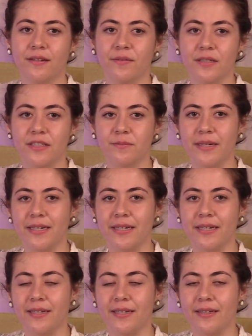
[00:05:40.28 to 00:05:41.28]
what's
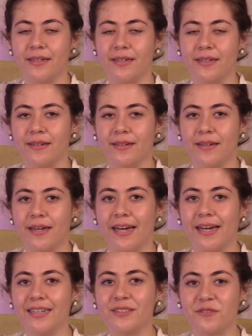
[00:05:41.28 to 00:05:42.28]
being
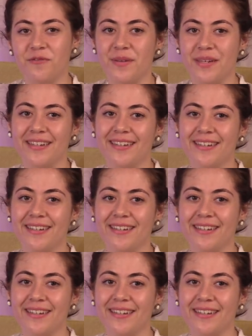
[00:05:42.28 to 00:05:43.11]
asked of me.